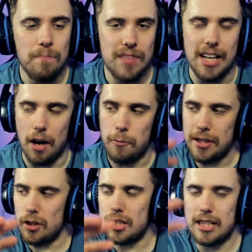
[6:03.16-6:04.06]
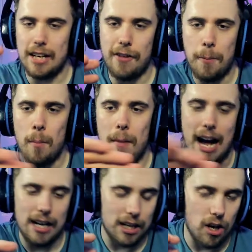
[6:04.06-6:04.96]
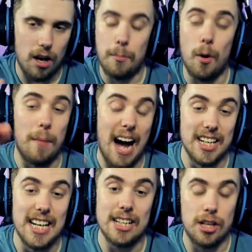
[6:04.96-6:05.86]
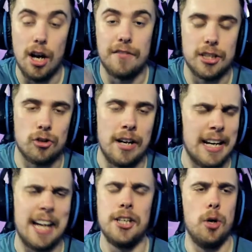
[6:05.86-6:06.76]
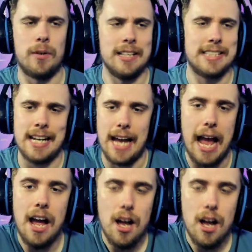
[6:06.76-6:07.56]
you know, if I put my hand, I'm putting my hand literally over the screen, like you can see it.